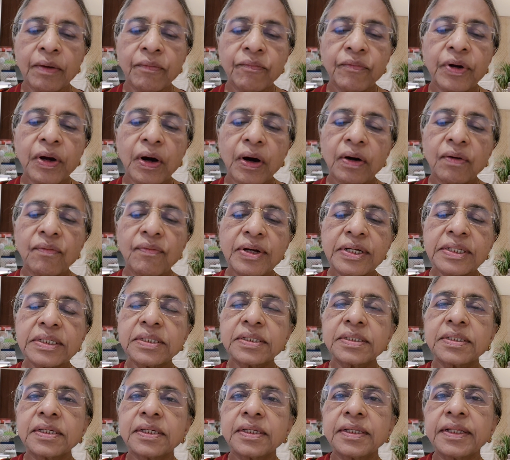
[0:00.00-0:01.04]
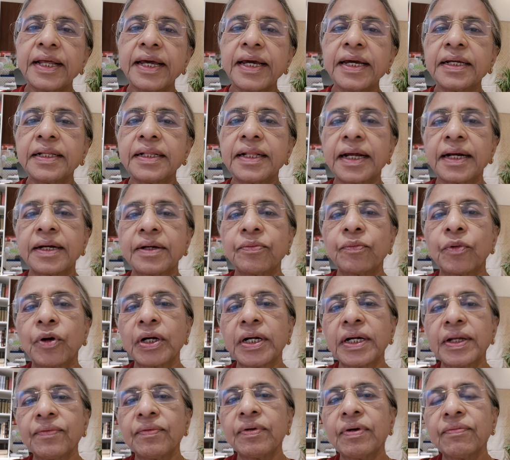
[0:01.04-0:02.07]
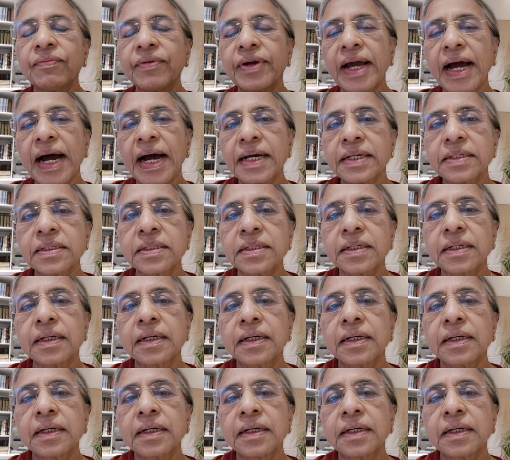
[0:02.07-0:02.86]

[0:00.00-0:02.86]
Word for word: We always think that whatever we ask,